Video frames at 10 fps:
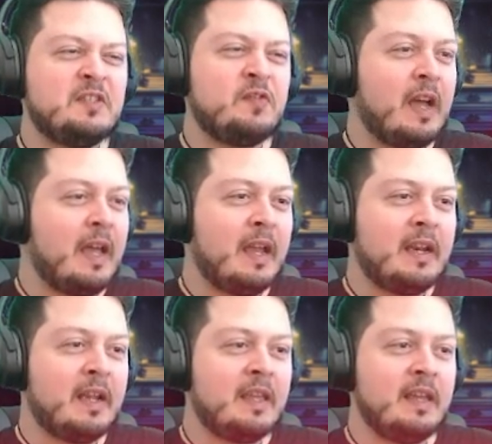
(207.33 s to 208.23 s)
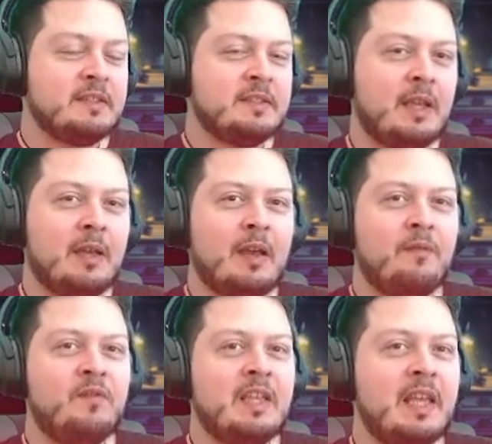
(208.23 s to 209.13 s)
fine, I guess. I
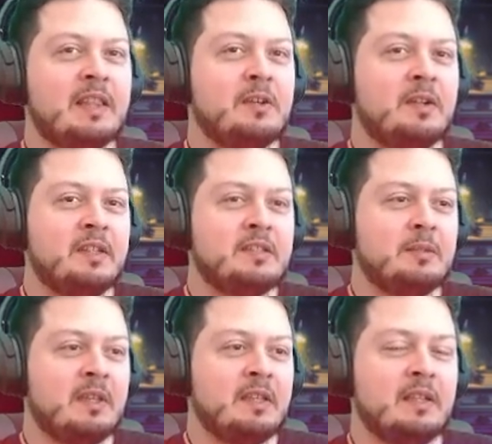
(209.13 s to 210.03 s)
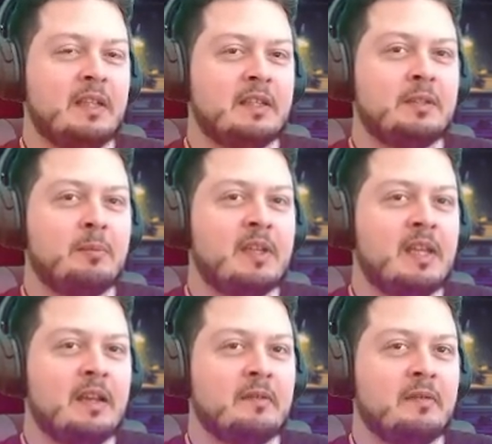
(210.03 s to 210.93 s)
feel like there needs to be like some
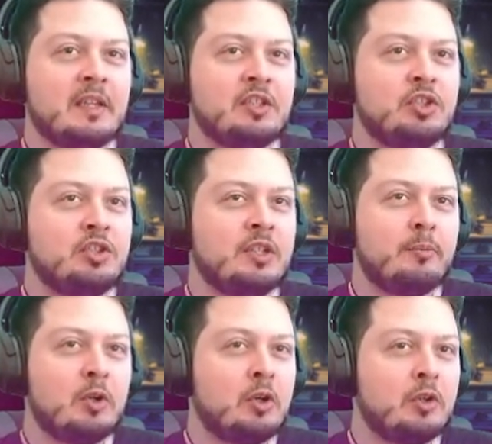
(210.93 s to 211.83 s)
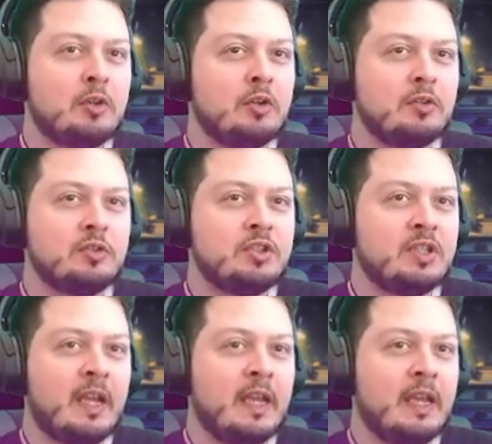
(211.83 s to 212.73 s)
kind of like shimmer or
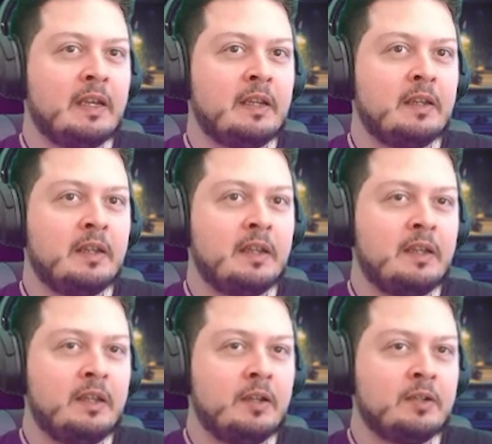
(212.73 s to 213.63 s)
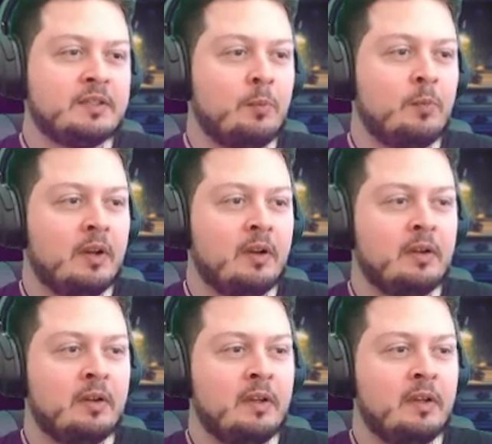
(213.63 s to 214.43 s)
shine in here somewhere.